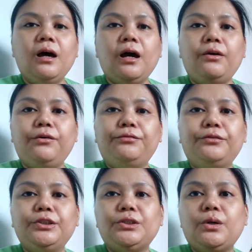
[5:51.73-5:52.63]
I
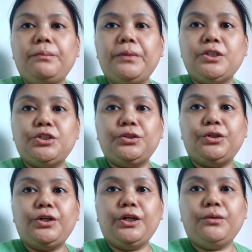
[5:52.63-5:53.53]
refer to a
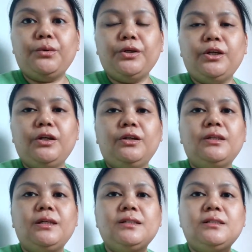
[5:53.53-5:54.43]
picture in working on
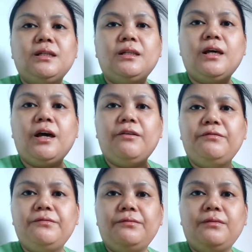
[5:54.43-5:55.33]
this, and I have
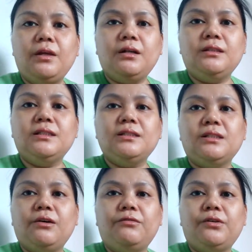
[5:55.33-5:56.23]
done this
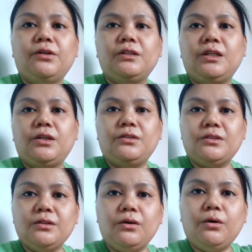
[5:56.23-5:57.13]
several
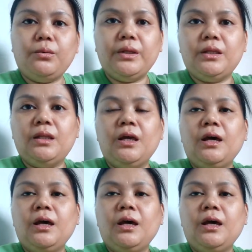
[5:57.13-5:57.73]
years ago when